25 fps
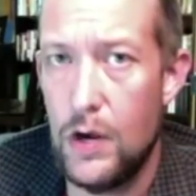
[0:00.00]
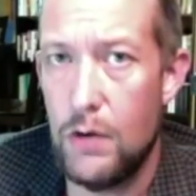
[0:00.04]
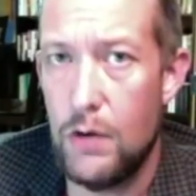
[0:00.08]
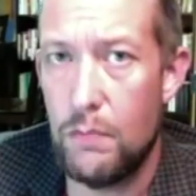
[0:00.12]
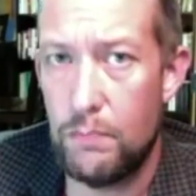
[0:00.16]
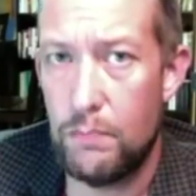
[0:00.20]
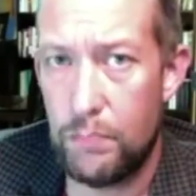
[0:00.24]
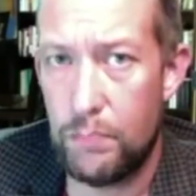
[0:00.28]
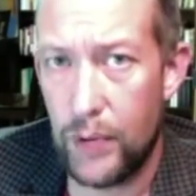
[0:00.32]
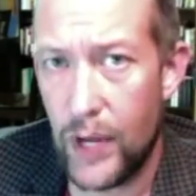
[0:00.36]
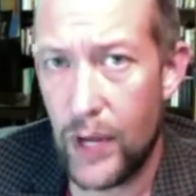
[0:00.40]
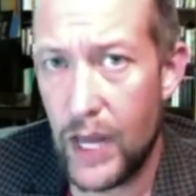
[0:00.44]

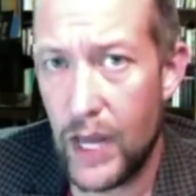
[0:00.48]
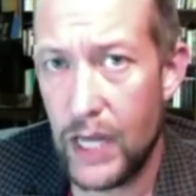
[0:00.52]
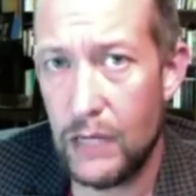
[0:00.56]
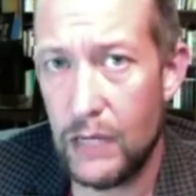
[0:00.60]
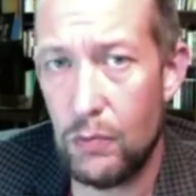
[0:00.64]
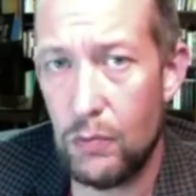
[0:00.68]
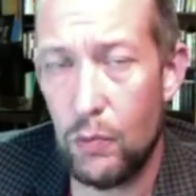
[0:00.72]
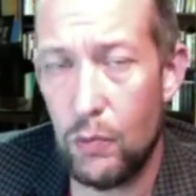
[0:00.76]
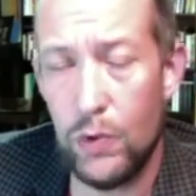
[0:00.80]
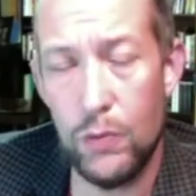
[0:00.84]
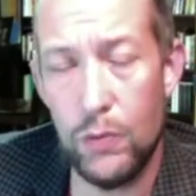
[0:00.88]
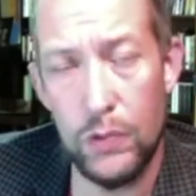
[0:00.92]
But
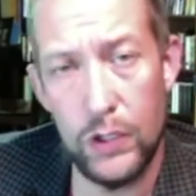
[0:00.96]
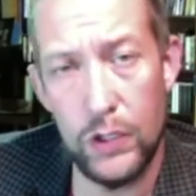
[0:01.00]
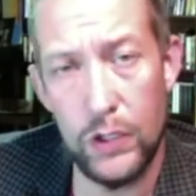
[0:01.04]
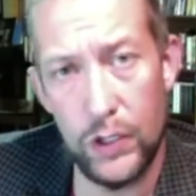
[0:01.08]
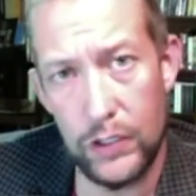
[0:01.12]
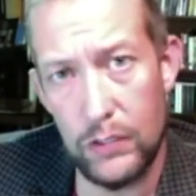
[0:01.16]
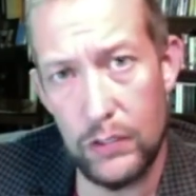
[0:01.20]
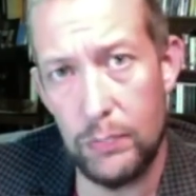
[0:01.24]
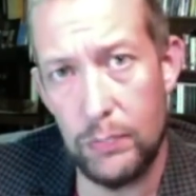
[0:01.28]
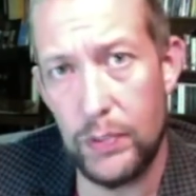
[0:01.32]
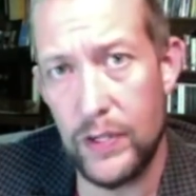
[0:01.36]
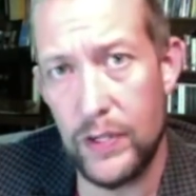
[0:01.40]
we would
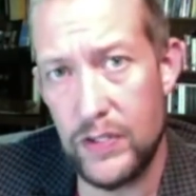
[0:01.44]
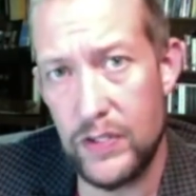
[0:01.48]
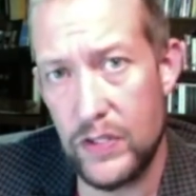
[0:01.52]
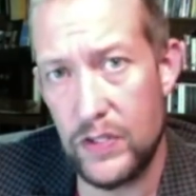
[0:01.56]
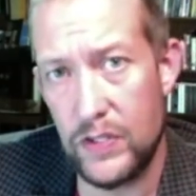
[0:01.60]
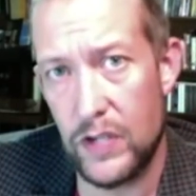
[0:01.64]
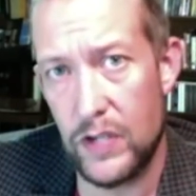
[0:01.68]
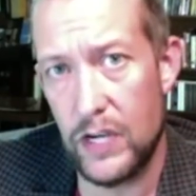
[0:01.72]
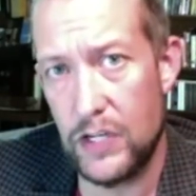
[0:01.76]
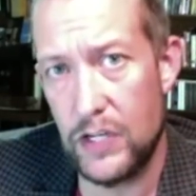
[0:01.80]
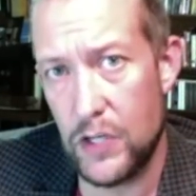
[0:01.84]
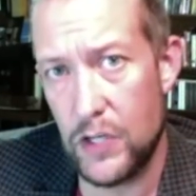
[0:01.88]
look to places
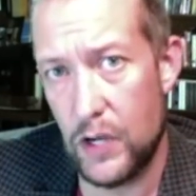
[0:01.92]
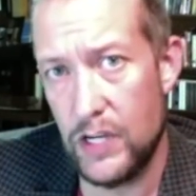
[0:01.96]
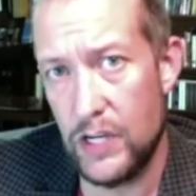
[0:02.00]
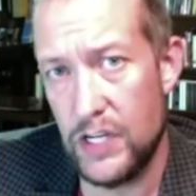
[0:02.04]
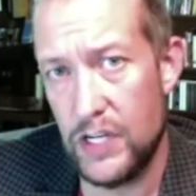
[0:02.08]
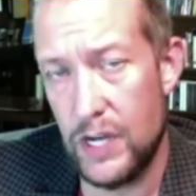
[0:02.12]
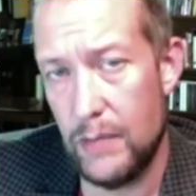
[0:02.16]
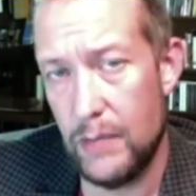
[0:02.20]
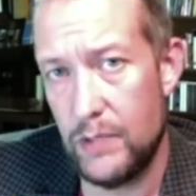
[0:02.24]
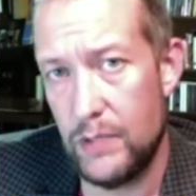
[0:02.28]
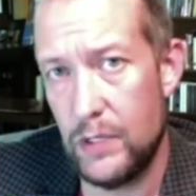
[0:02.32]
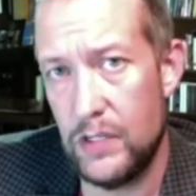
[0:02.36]
like John
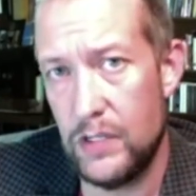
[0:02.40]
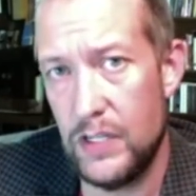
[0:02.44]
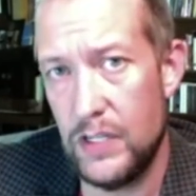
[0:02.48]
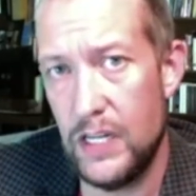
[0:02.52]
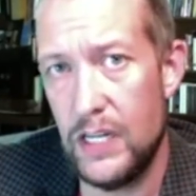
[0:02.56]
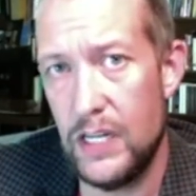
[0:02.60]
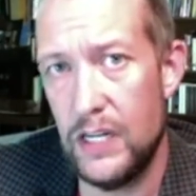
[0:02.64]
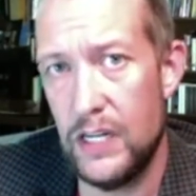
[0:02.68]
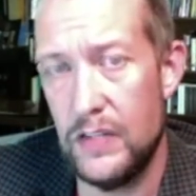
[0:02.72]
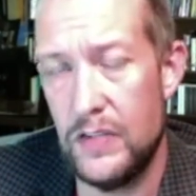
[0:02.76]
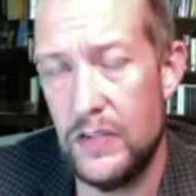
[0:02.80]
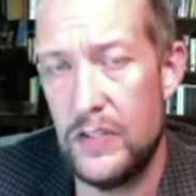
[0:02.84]
chapter
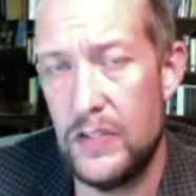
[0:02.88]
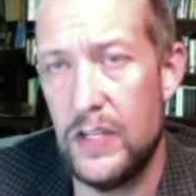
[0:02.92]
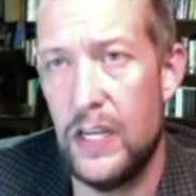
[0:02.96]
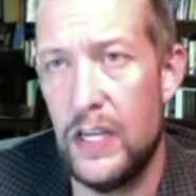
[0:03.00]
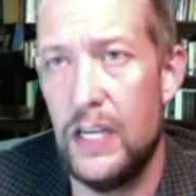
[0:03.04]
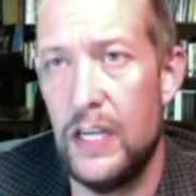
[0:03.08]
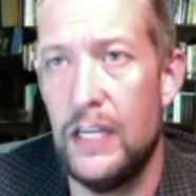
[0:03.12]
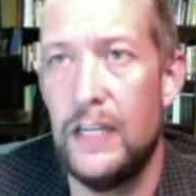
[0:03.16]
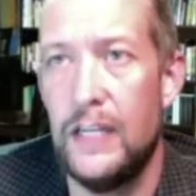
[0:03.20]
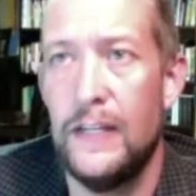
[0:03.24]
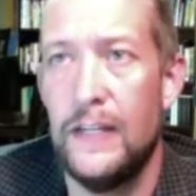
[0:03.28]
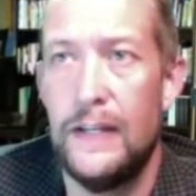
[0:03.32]
10 and
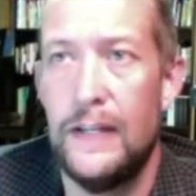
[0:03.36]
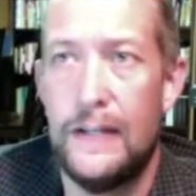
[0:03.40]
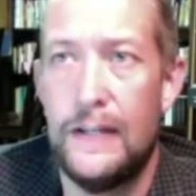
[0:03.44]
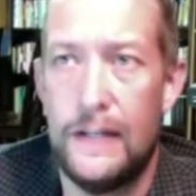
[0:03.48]
say,